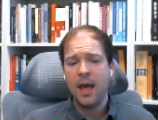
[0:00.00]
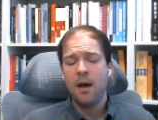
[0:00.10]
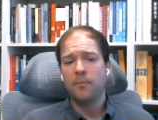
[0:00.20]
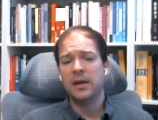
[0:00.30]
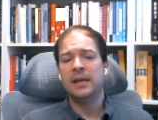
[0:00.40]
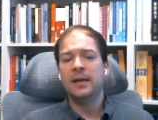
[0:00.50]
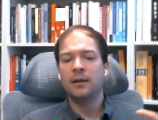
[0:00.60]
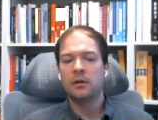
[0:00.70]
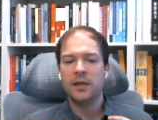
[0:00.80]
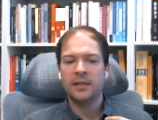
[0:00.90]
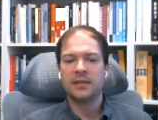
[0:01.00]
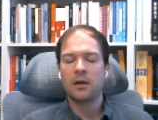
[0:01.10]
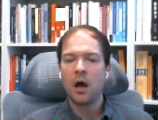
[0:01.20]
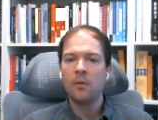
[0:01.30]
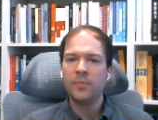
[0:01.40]
But it's
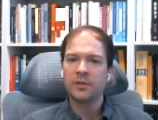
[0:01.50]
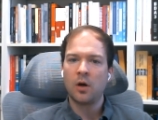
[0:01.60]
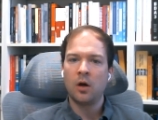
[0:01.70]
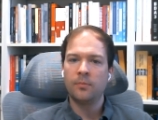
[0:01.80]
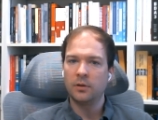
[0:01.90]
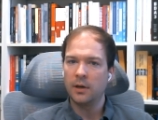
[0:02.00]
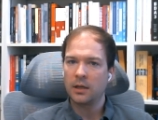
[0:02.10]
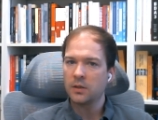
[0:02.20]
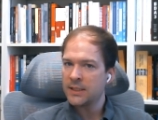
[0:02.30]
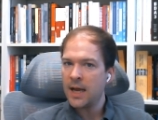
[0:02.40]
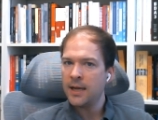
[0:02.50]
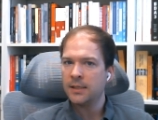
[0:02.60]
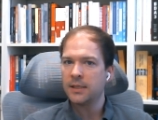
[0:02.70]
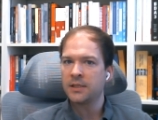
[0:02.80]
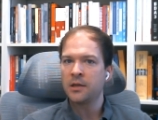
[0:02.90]
incumbent on political
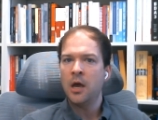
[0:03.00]
scientists